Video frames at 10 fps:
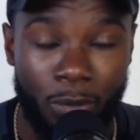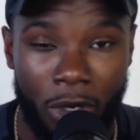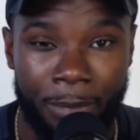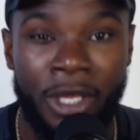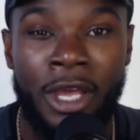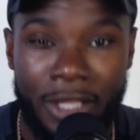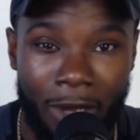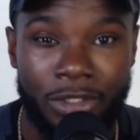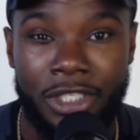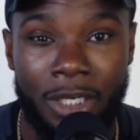Rugby. That
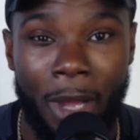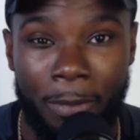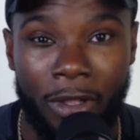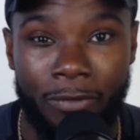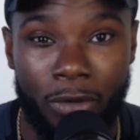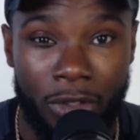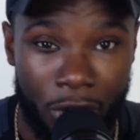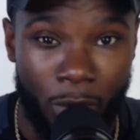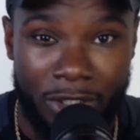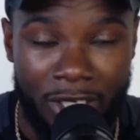was the team I played for, the
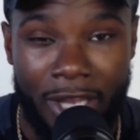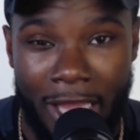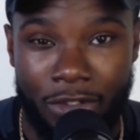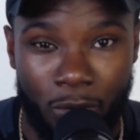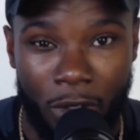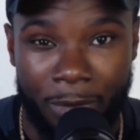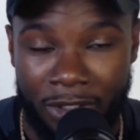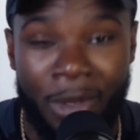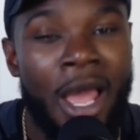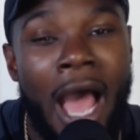USA National Rugby
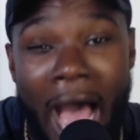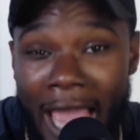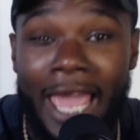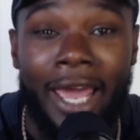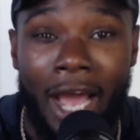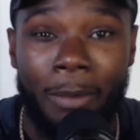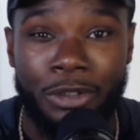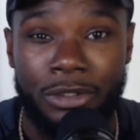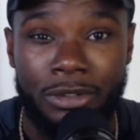Team. I had options.